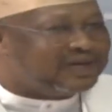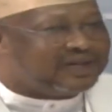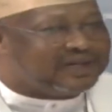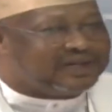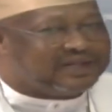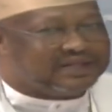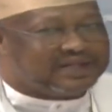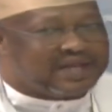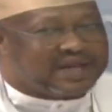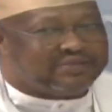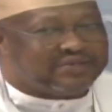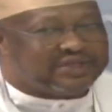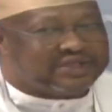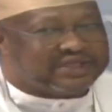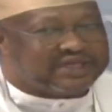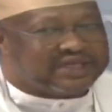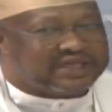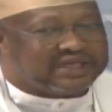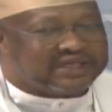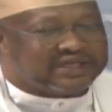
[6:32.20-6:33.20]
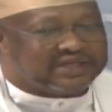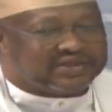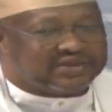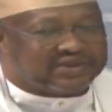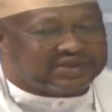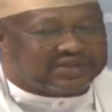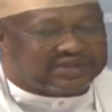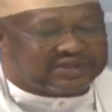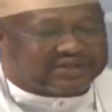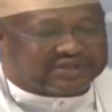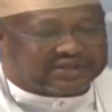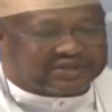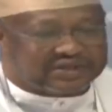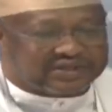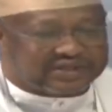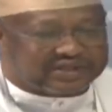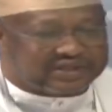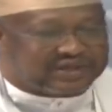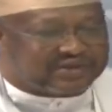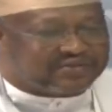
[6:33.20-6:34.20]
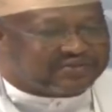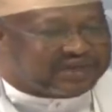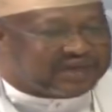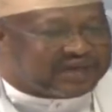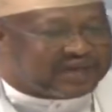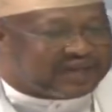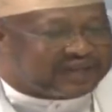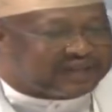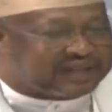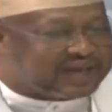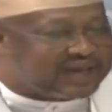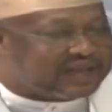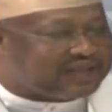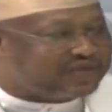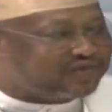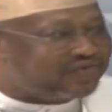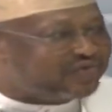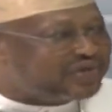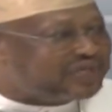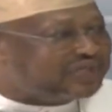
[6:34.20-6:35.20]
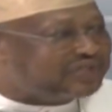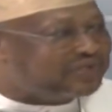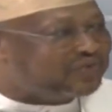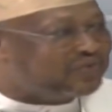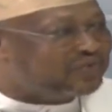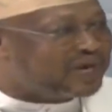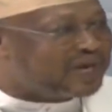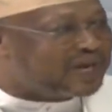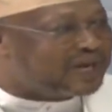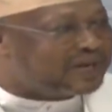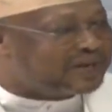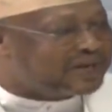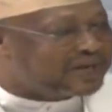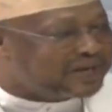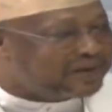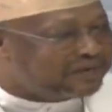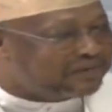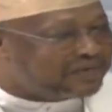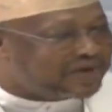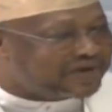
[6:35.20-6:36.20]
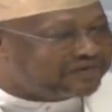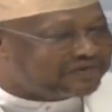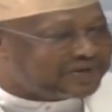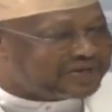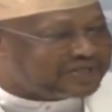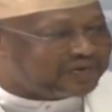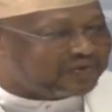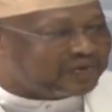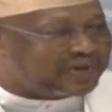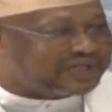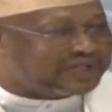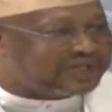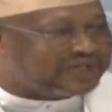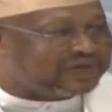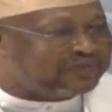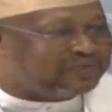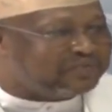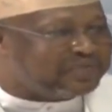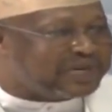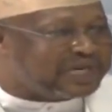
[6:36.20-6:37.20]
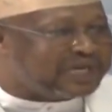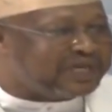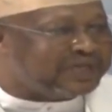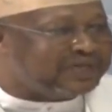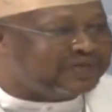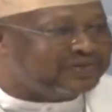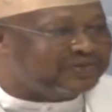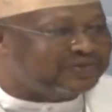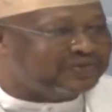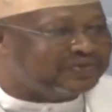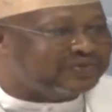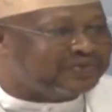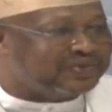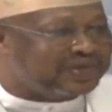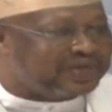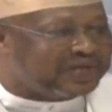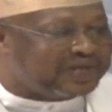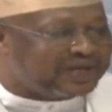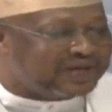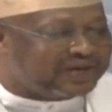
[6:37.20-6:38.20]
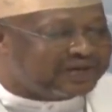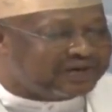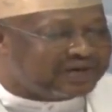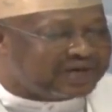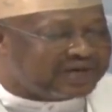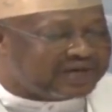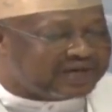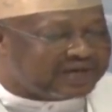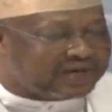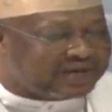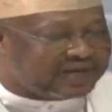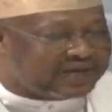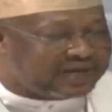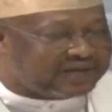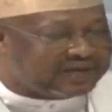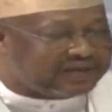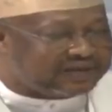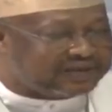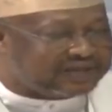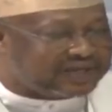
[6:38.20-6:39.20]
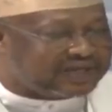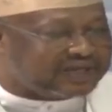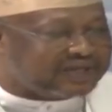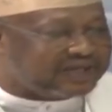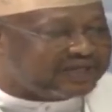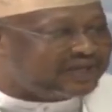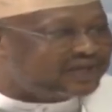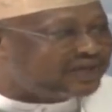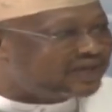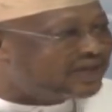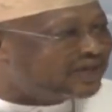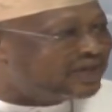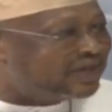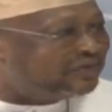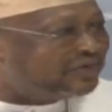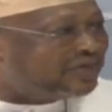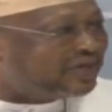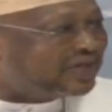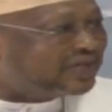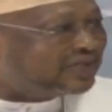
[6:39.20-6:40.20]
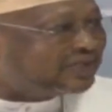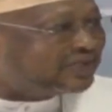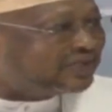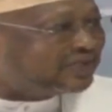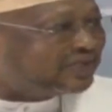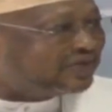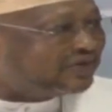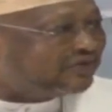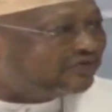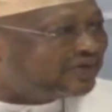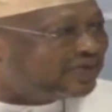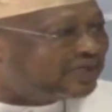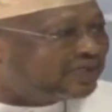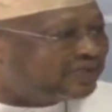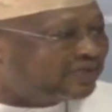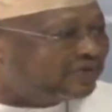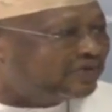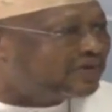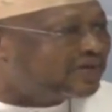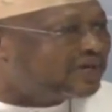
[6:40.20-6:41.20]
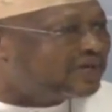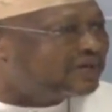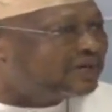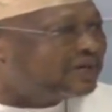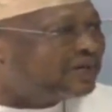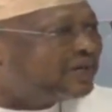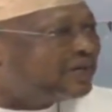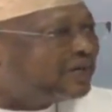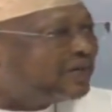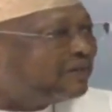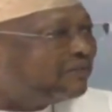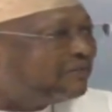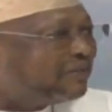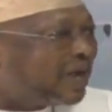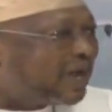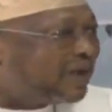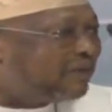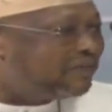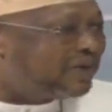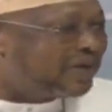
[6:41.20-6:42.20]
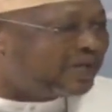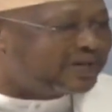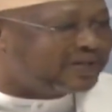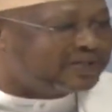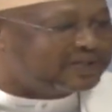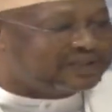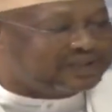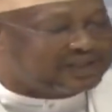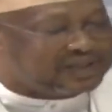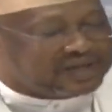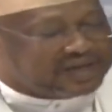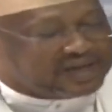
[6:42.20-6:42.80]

Islamic studies or something like that. And the reason why my father wanted me to really study in King Abdulaziz University, or rather my parents,